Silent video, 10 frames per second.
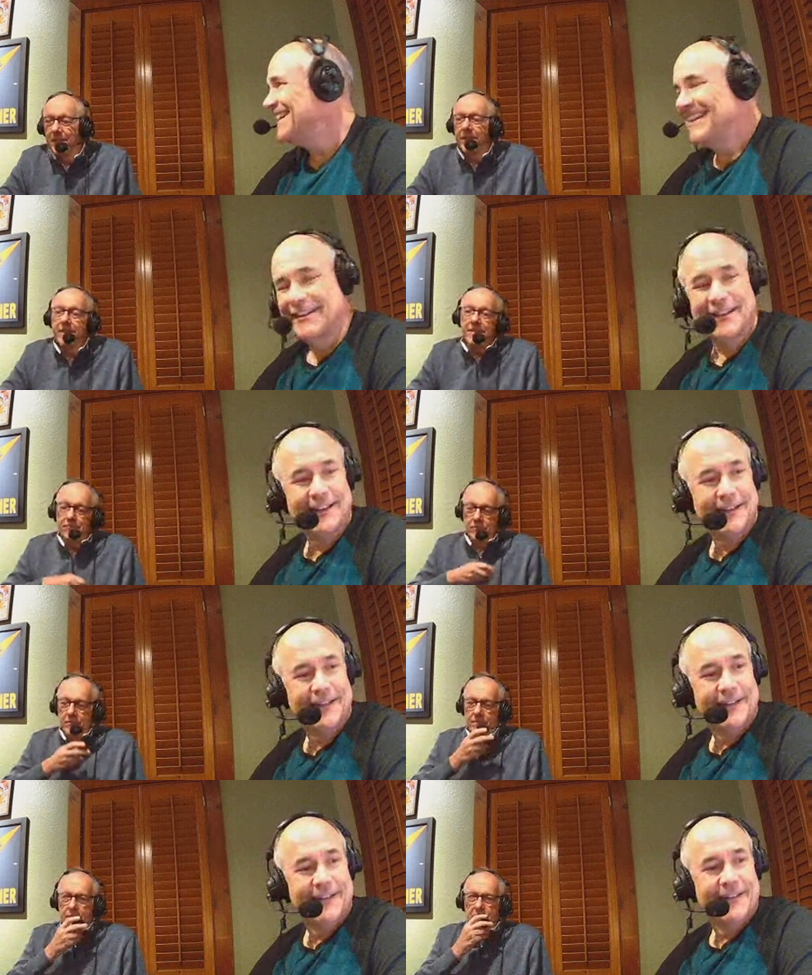Speaker 1: like, to,
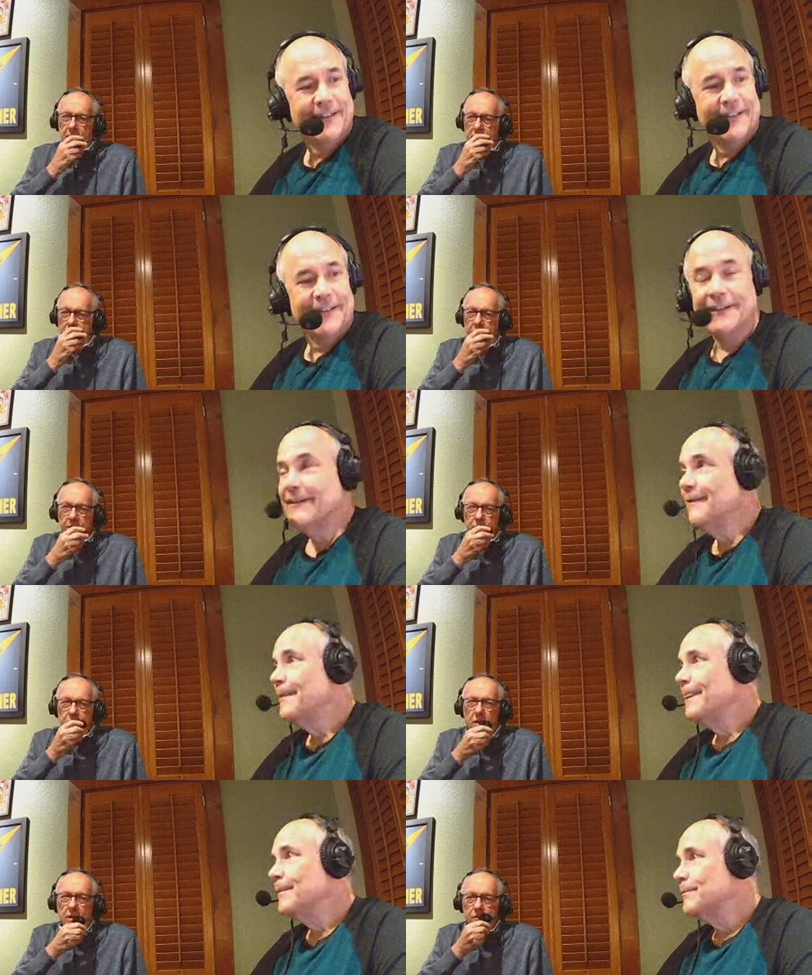oh, I
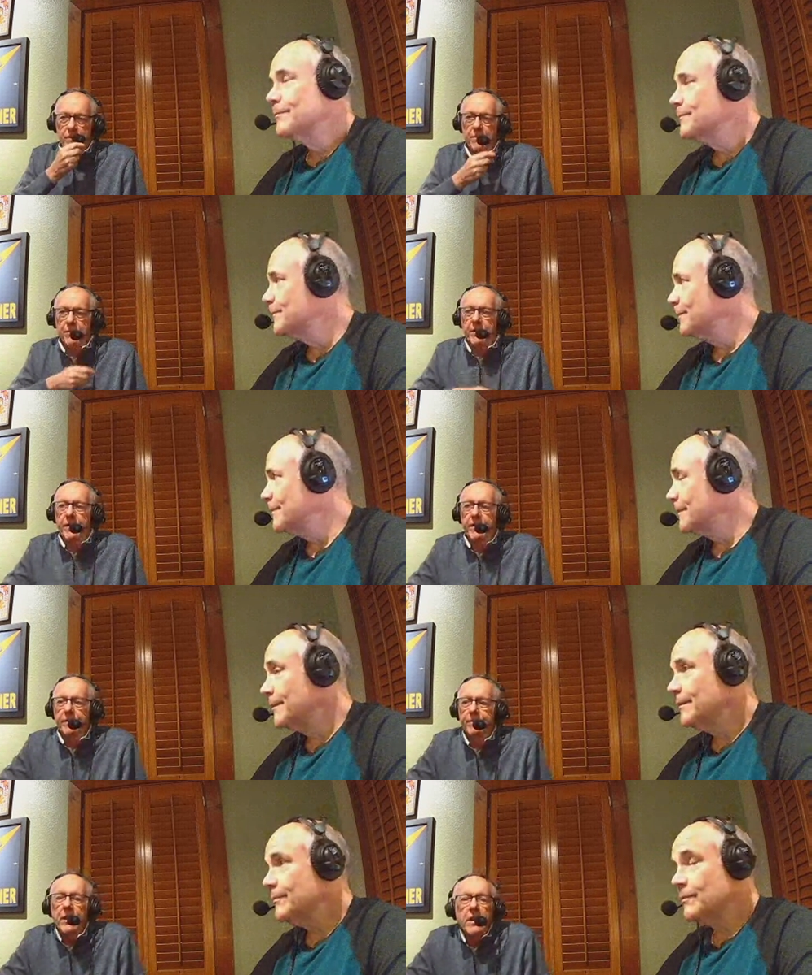just lost something
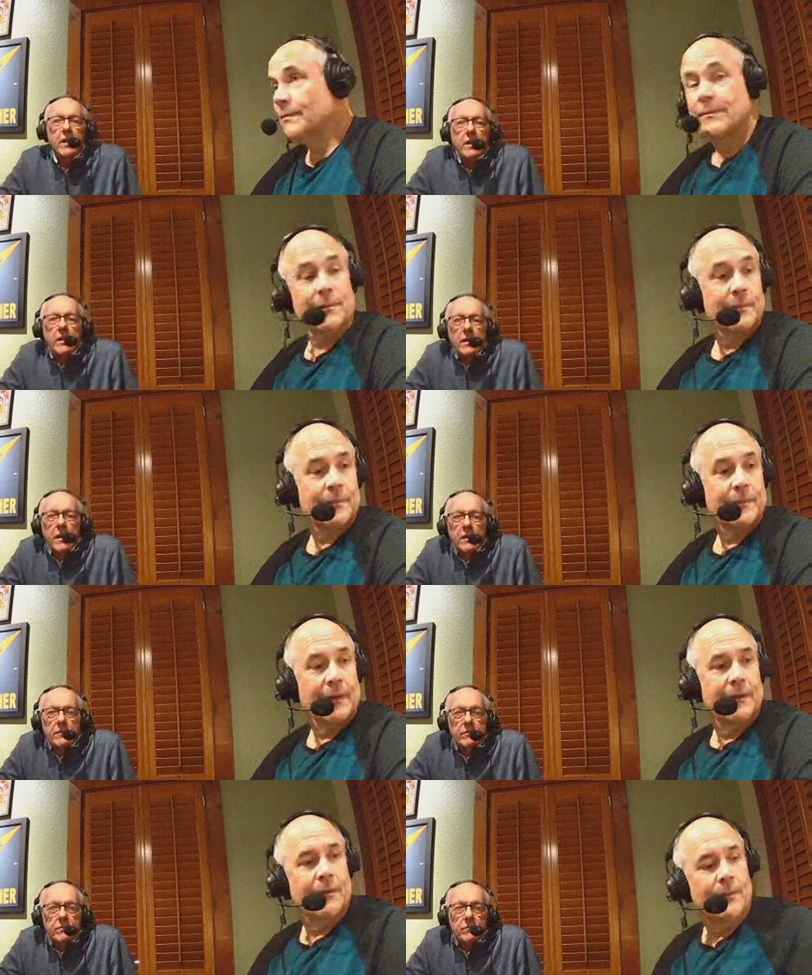here. Uh,
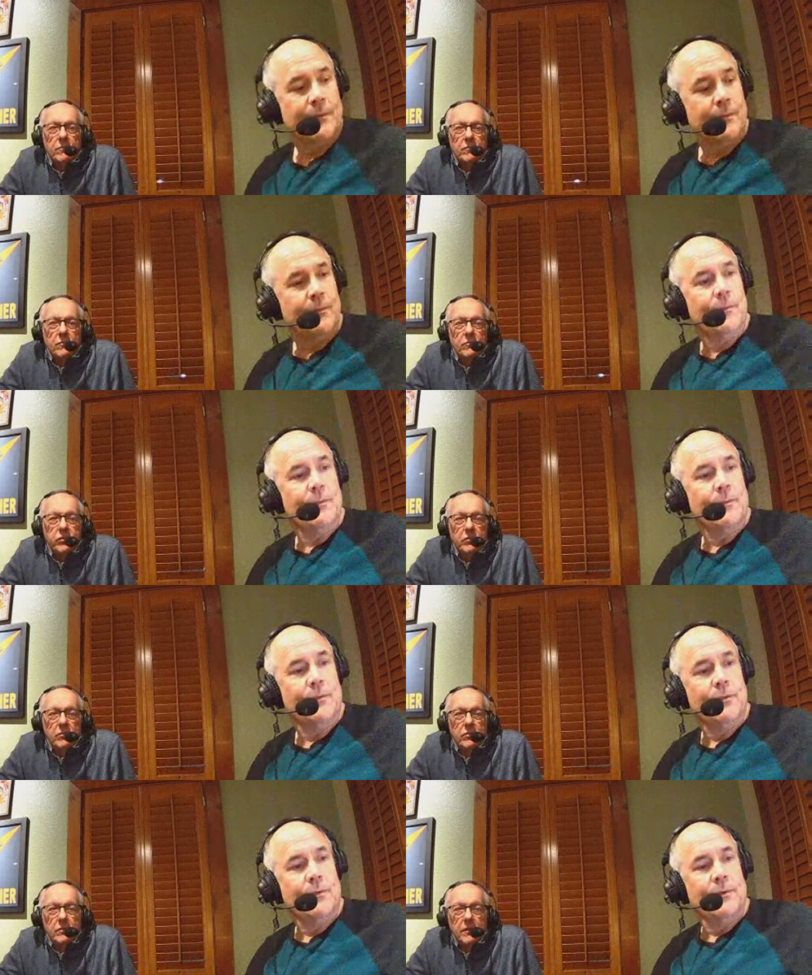
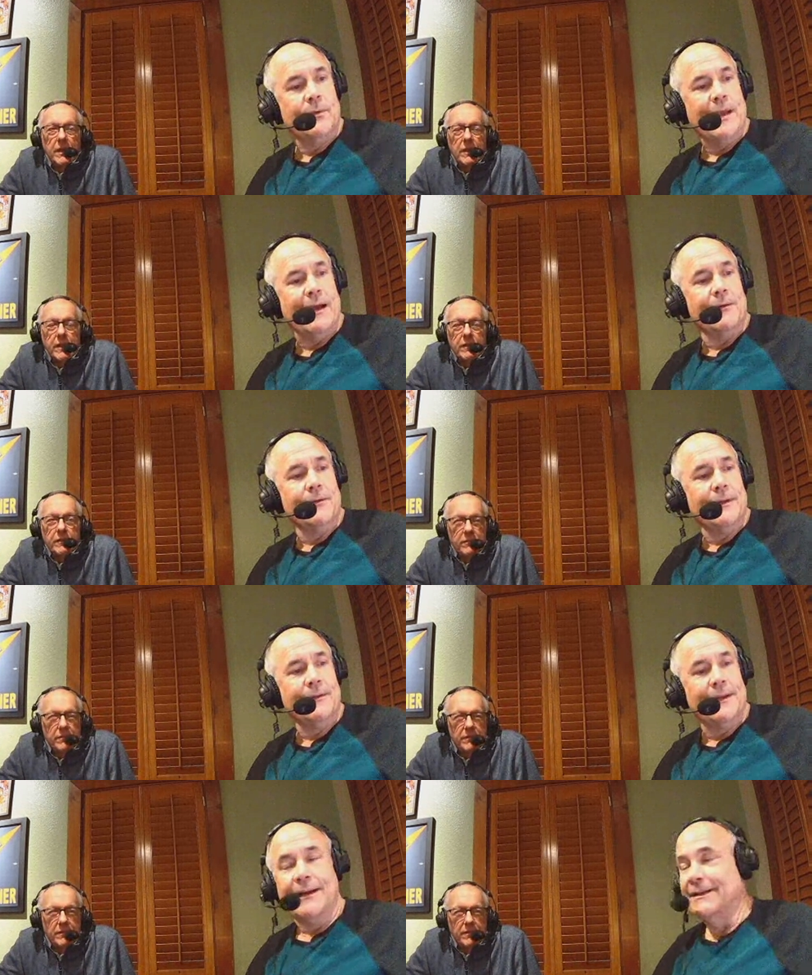
Speaker 2: yeah.
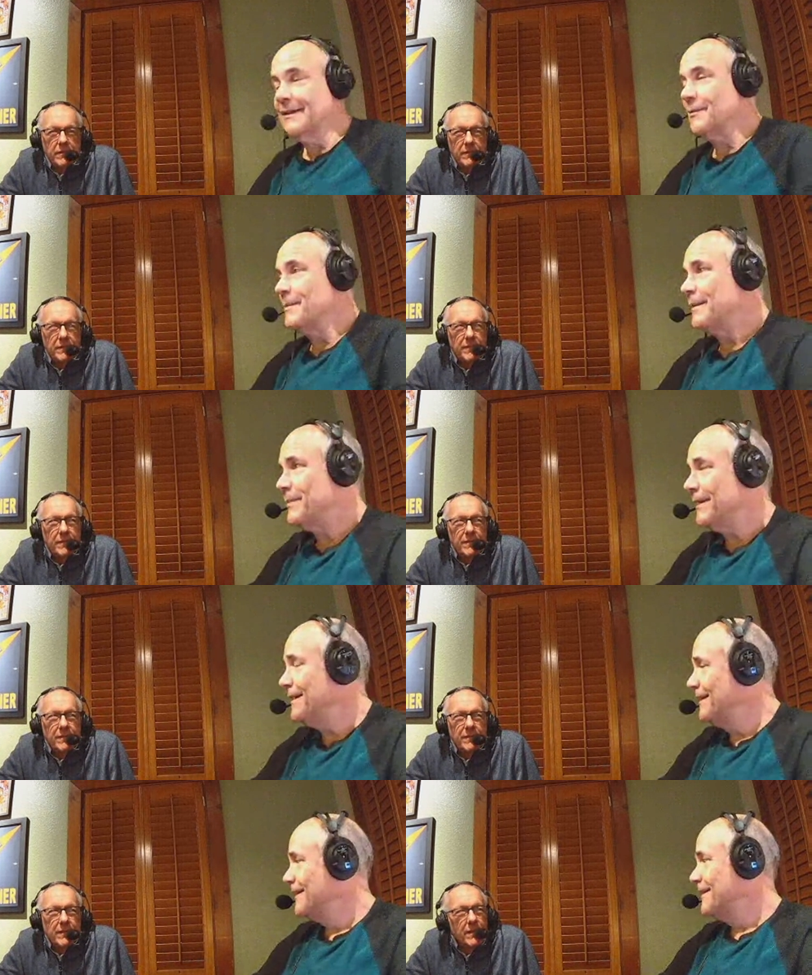Like, I think we might
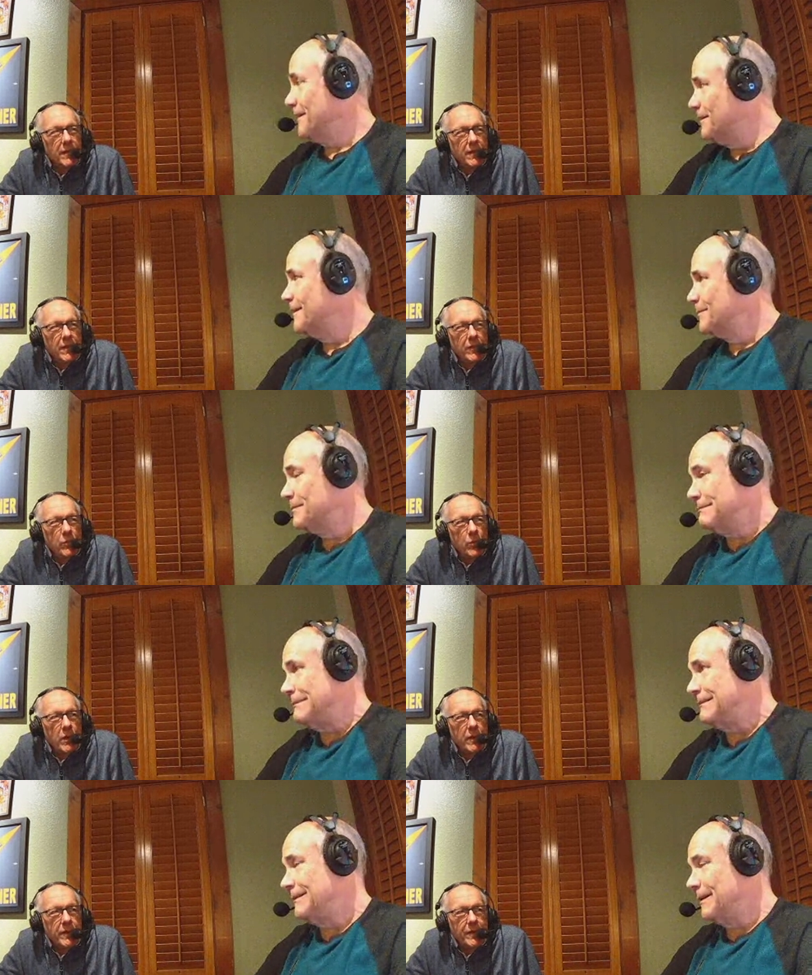be.
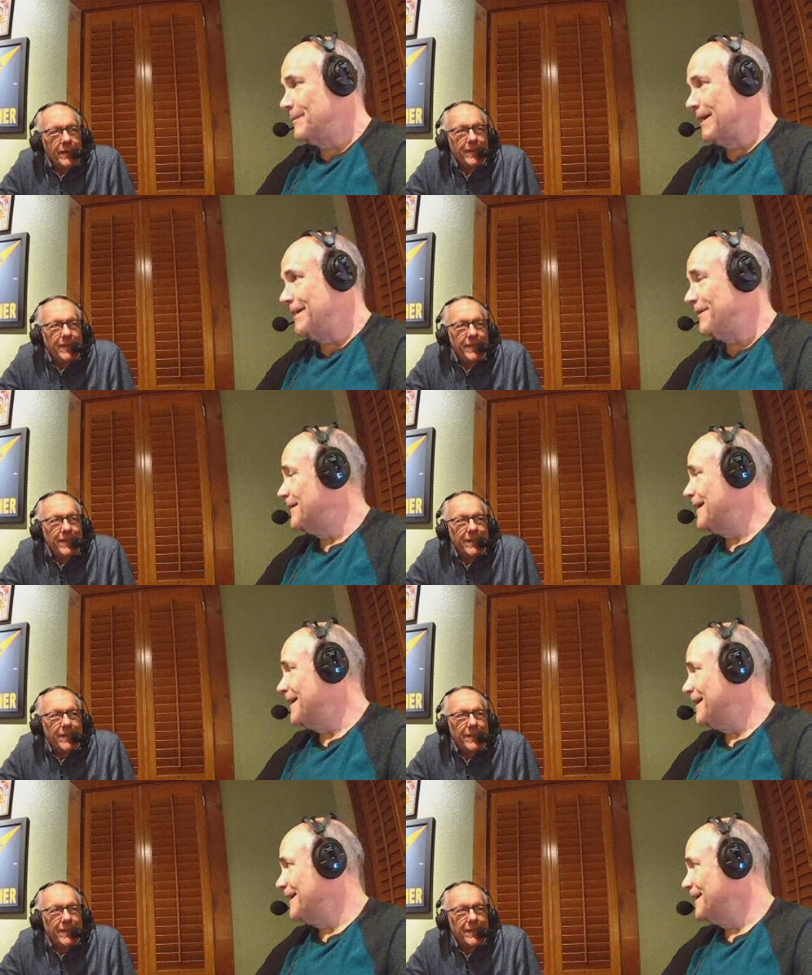What? I'm not hearing
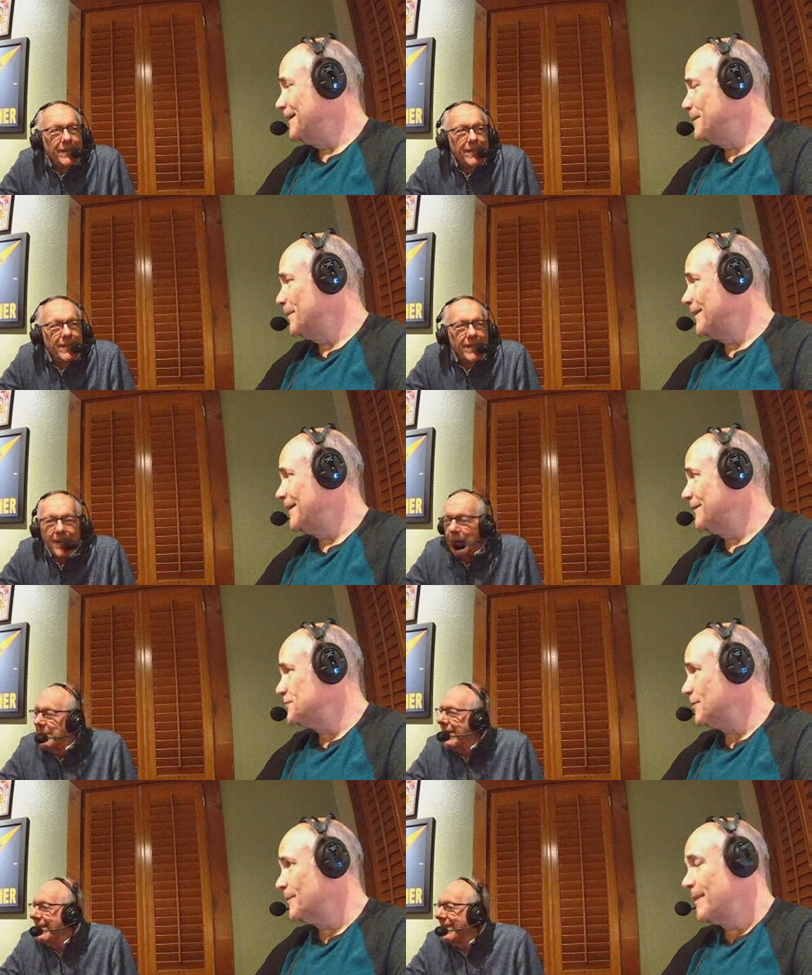anything anymore here. I'm
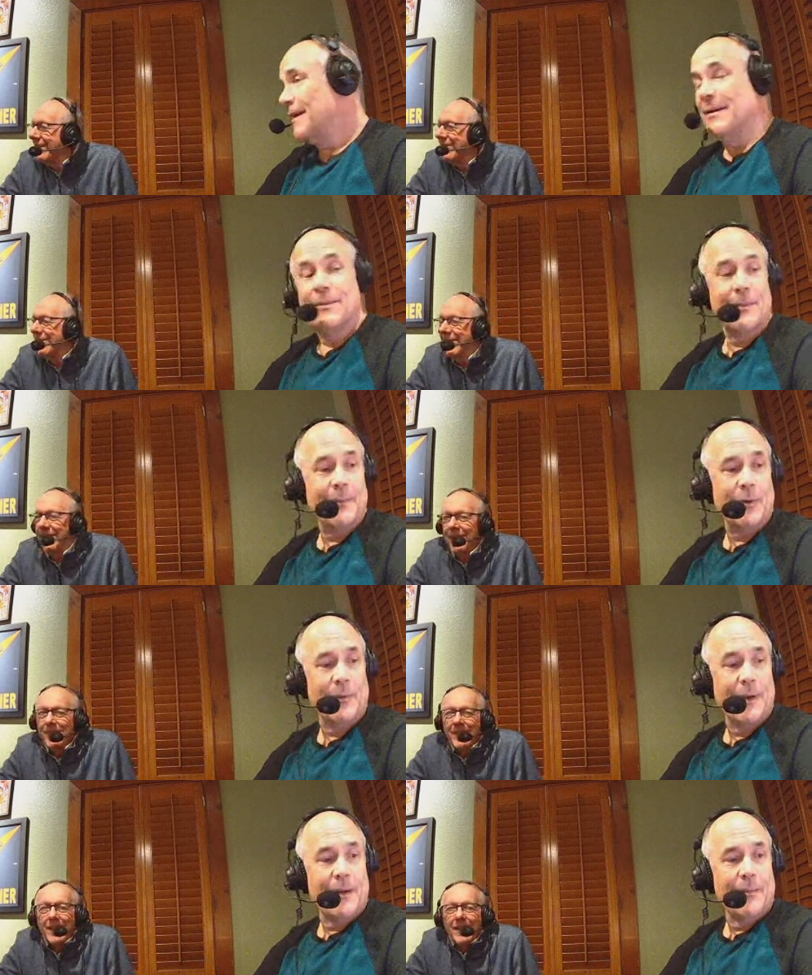so. not. Oh, there it is.